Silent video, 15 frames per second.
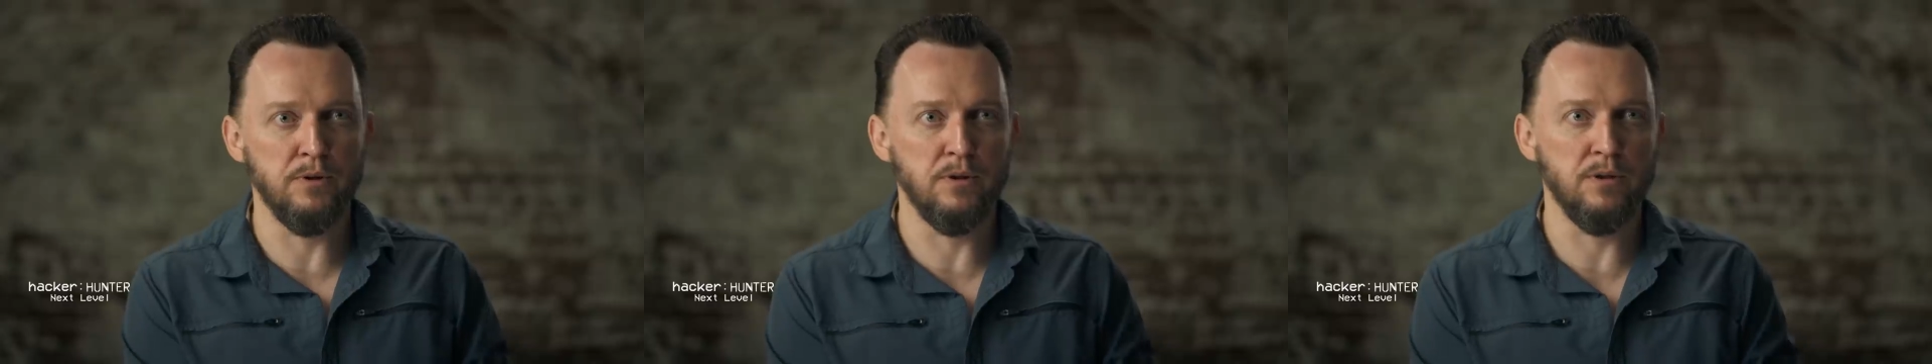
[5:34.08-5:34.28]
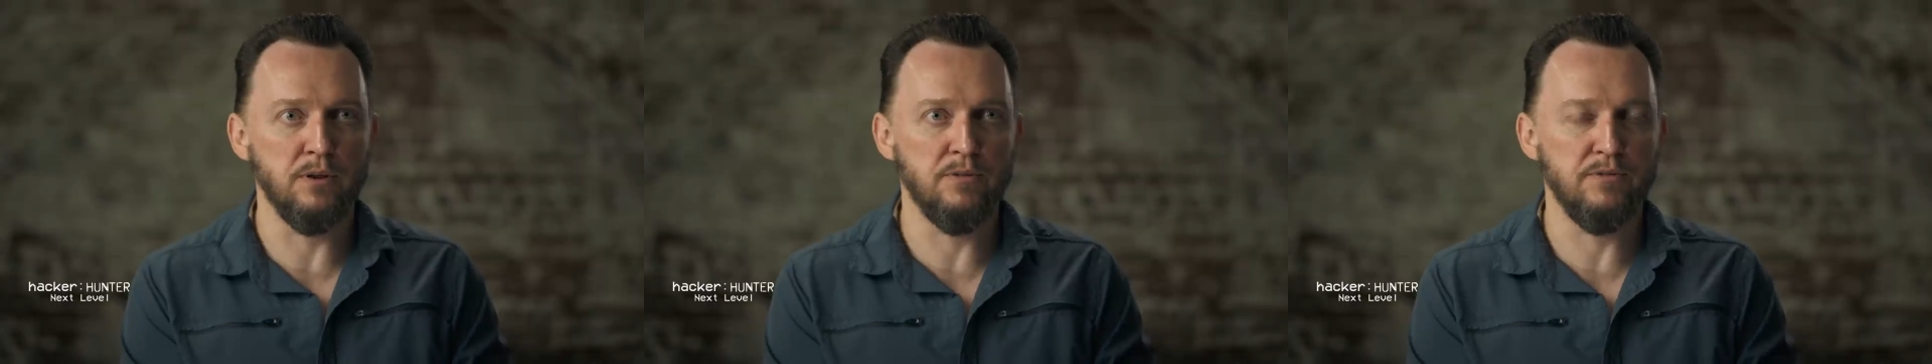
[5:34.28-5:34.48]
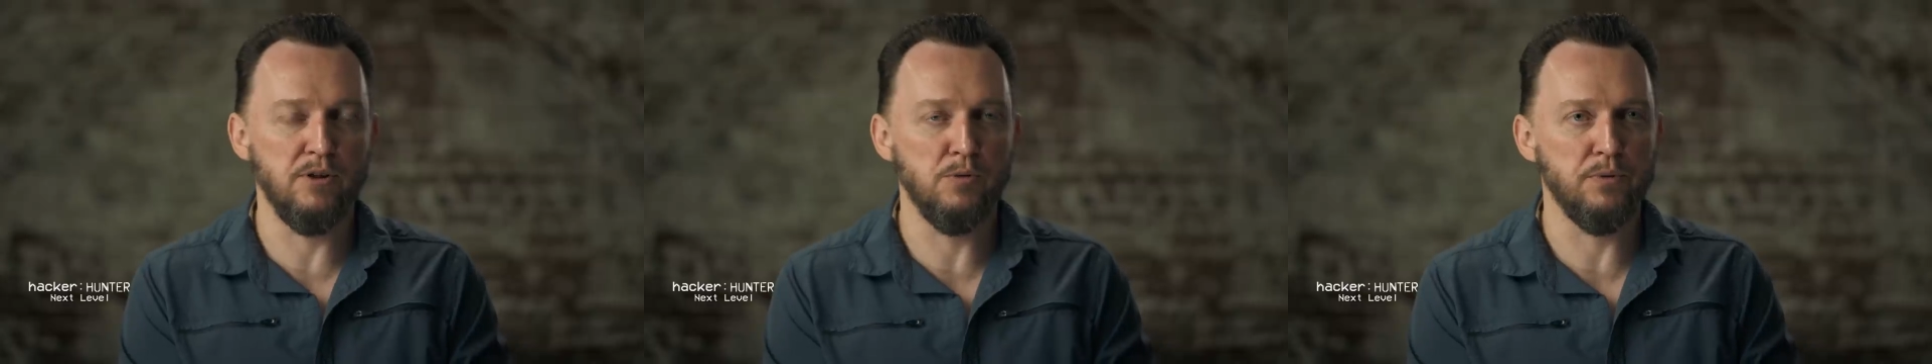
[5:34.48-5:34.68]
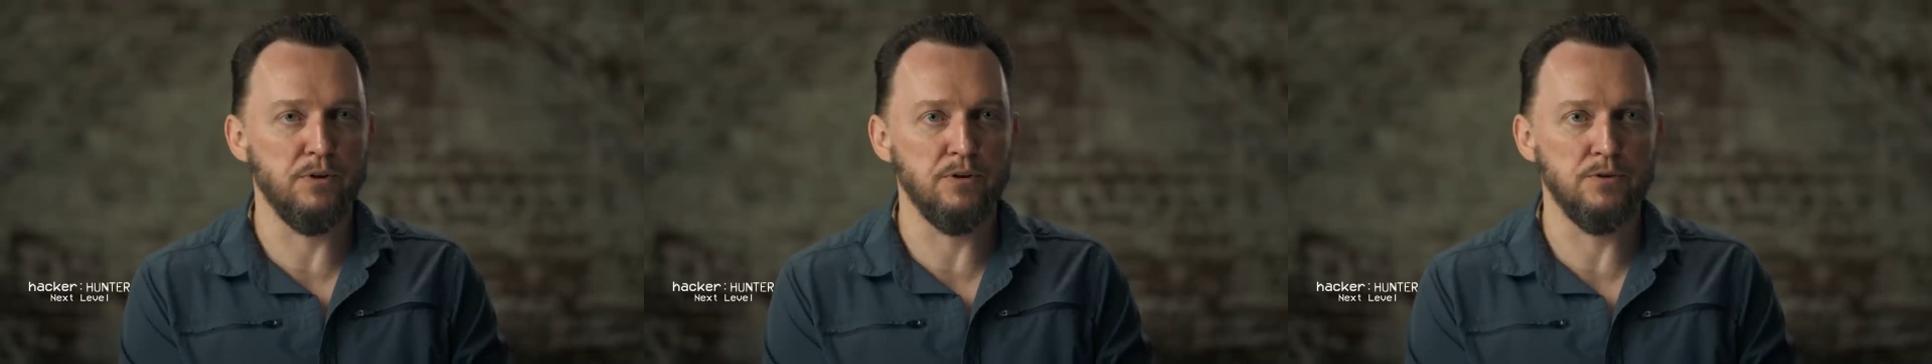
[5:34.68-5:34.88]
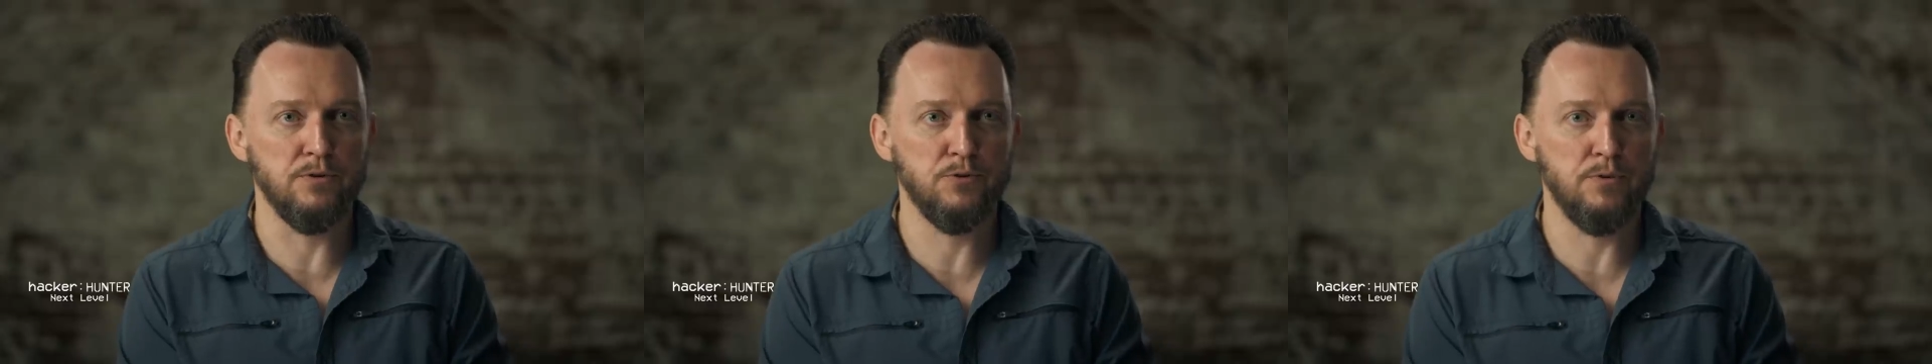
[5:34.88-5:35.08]
in developing
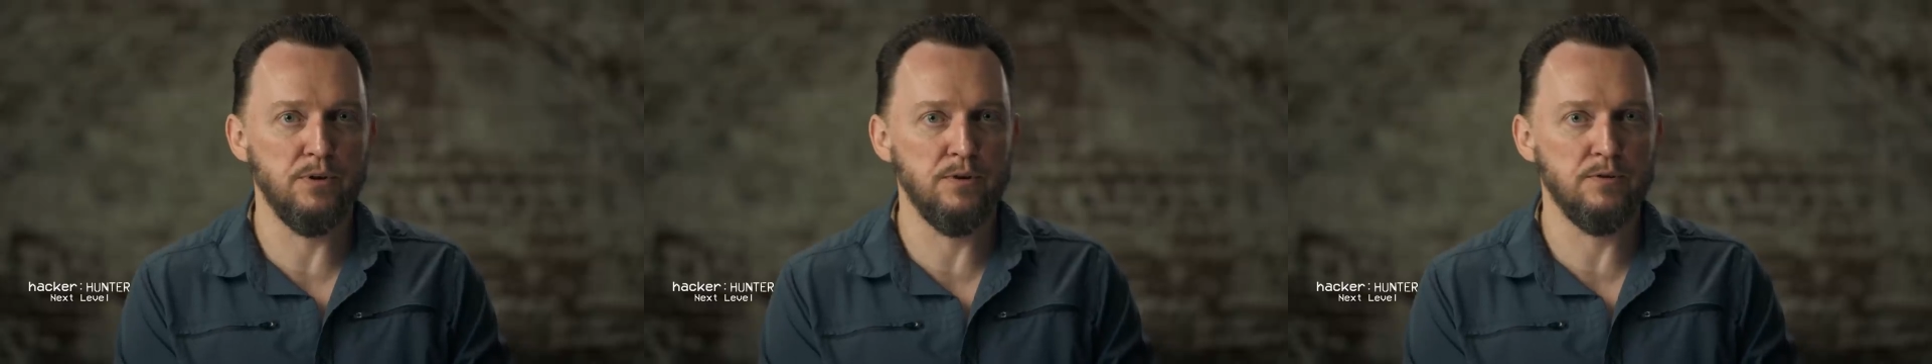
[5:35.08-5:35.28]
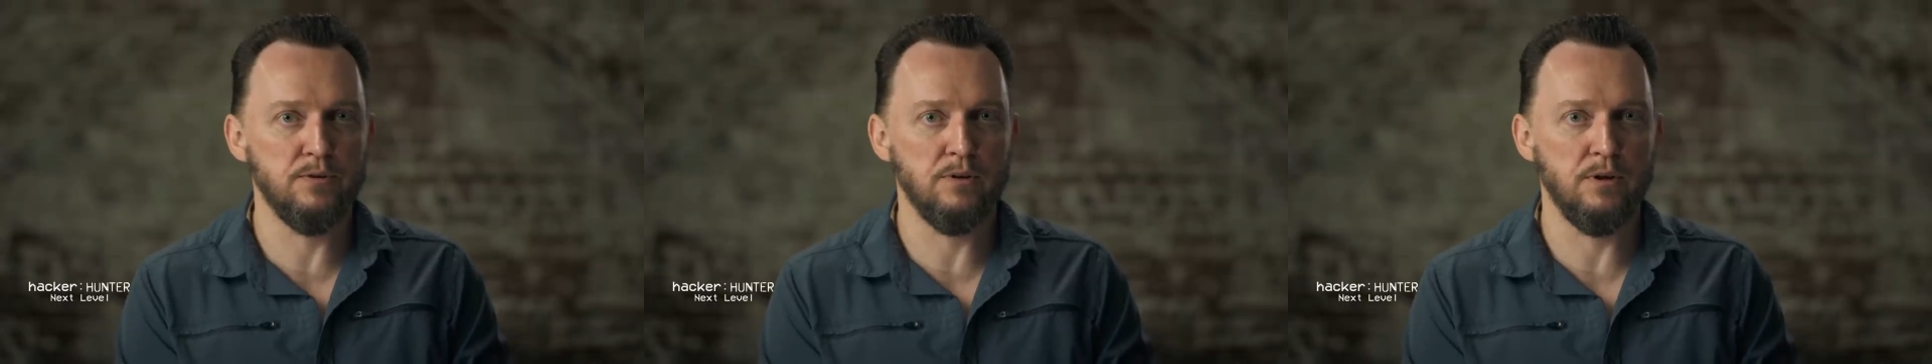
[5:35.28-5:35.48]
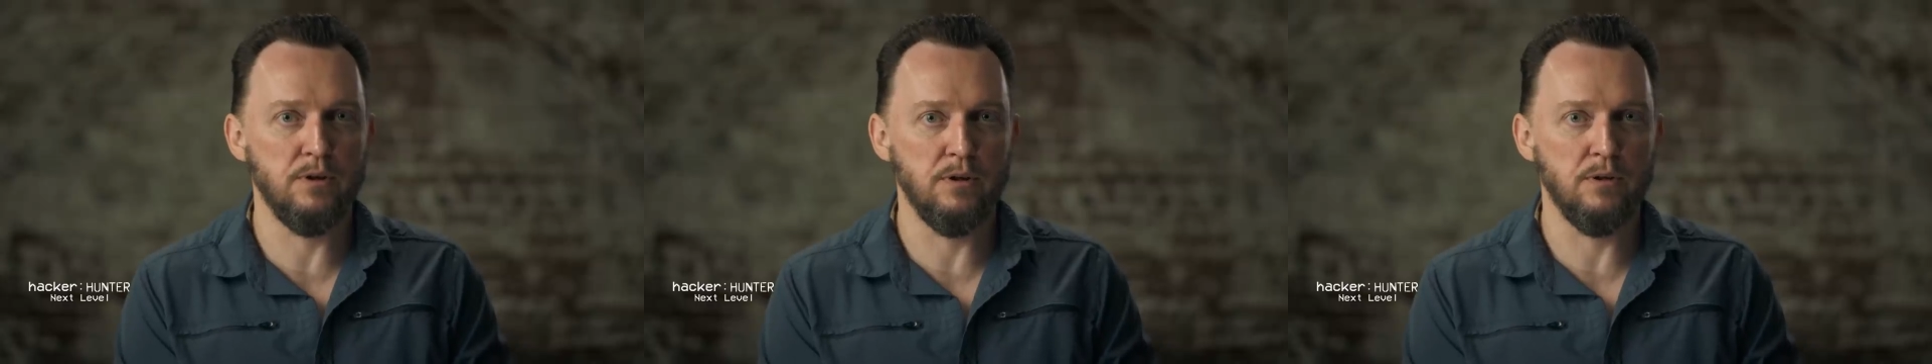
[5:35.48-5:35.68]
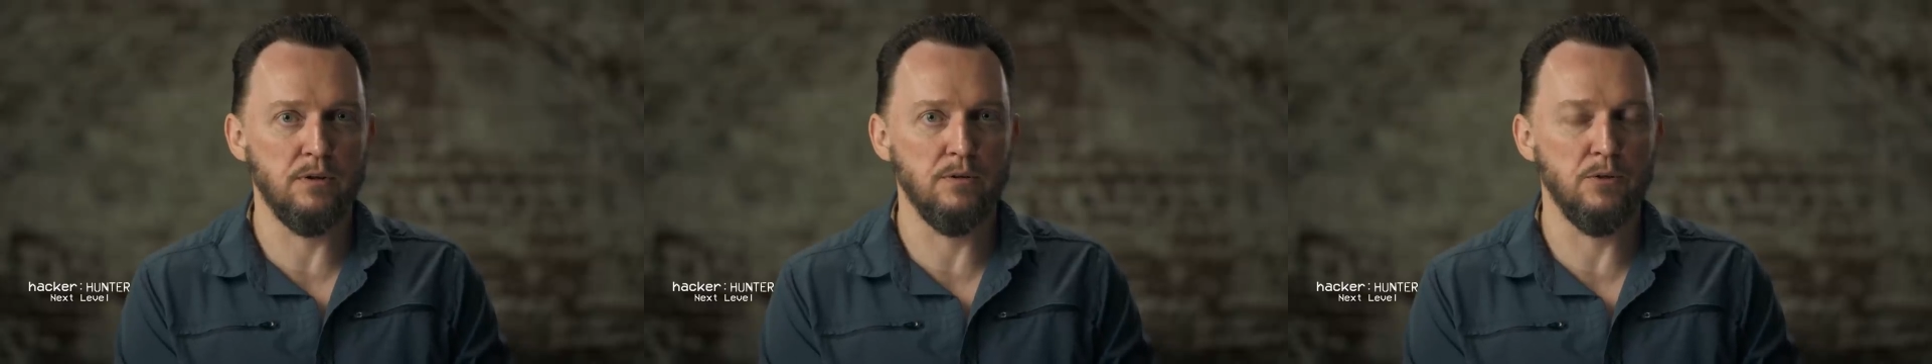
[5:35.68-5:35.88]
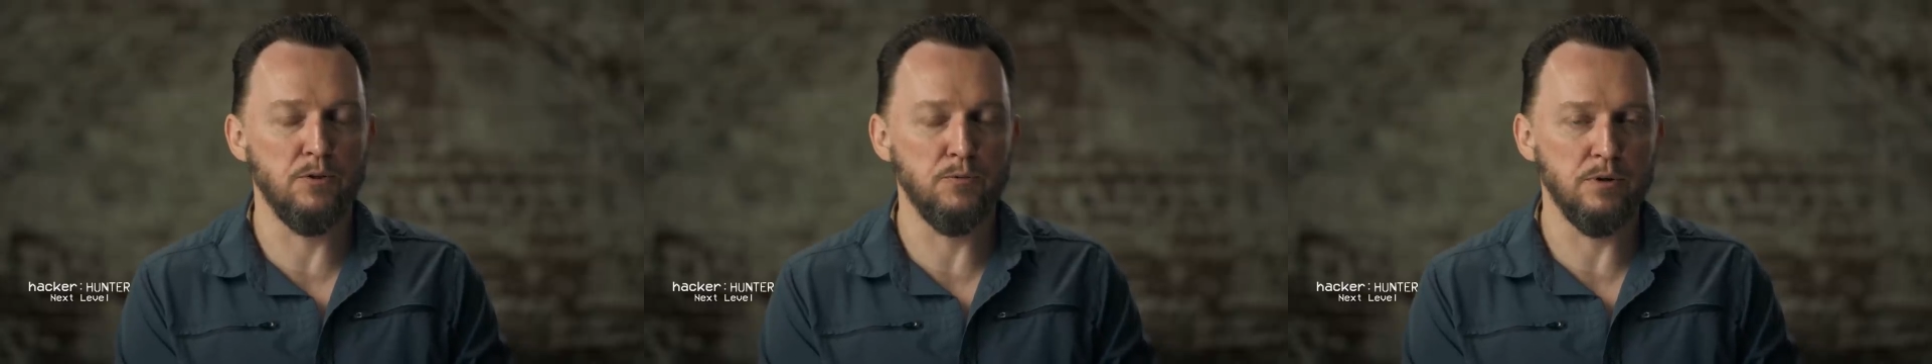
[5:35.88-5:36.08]
countries
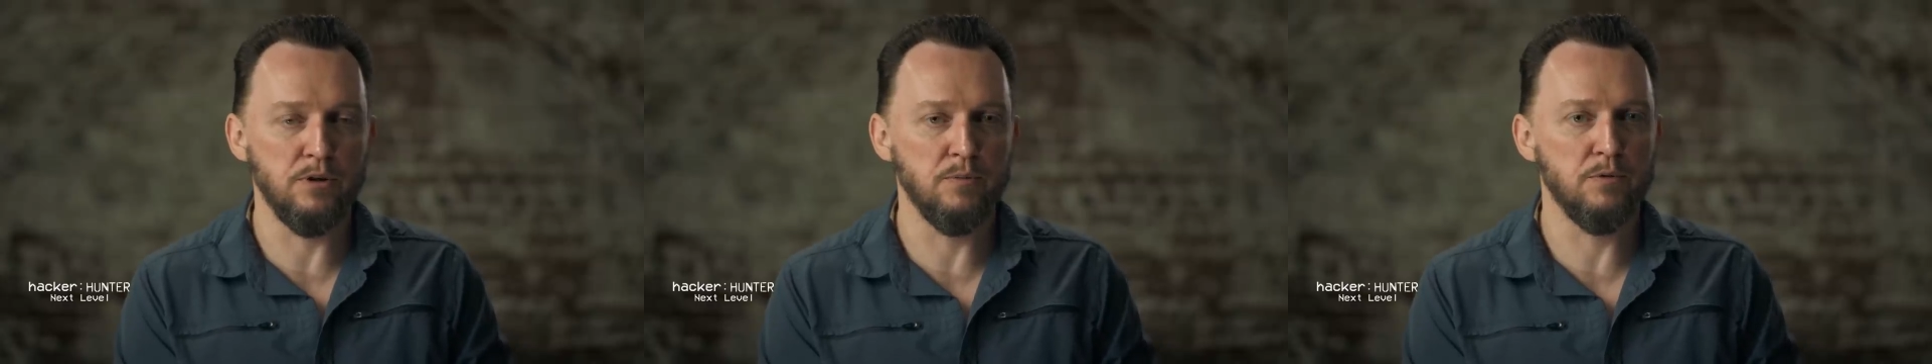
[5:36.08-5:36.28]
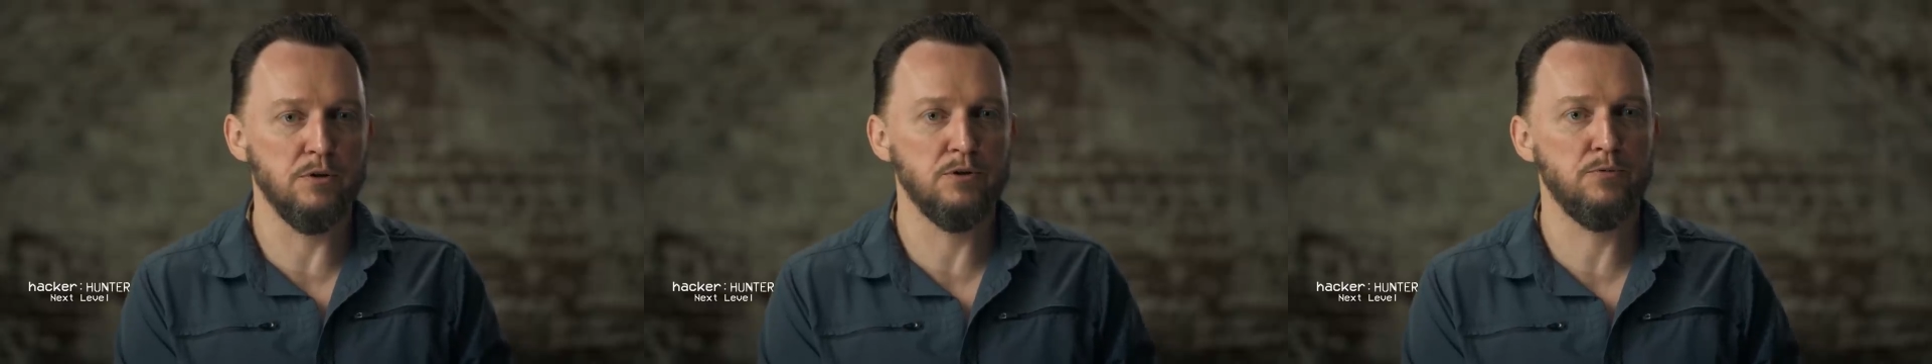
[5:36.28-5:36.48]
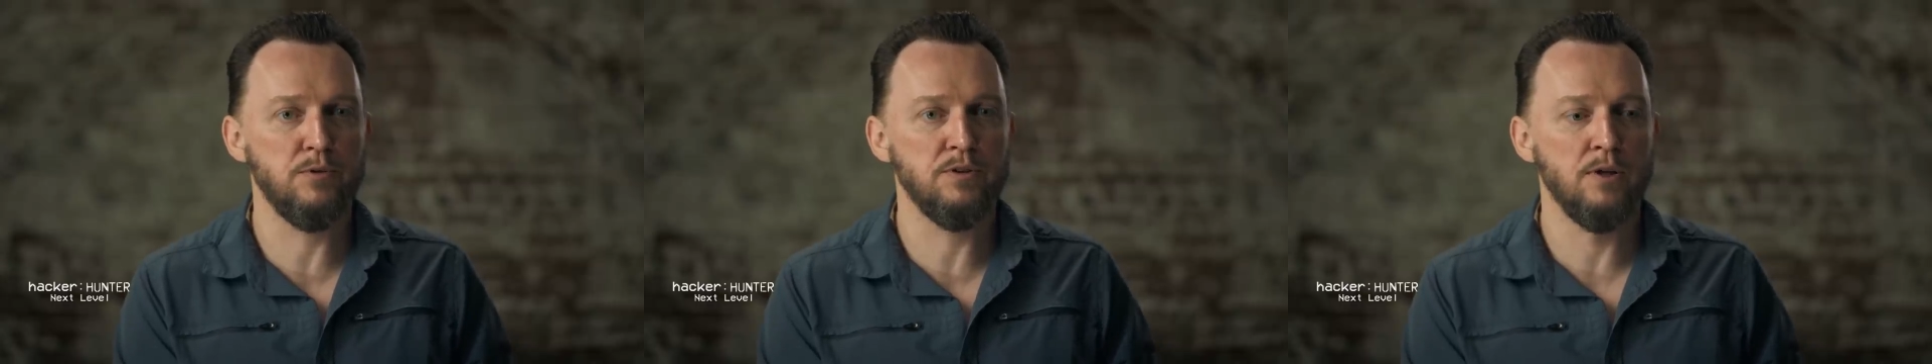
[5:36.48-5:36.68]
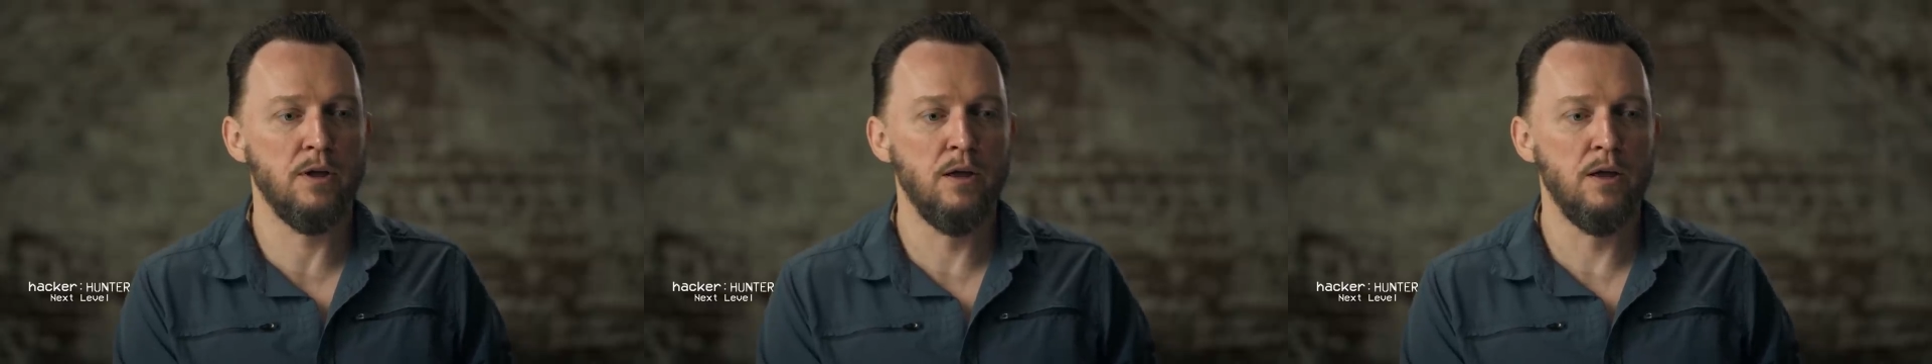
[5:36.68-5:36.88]
and low-income countries.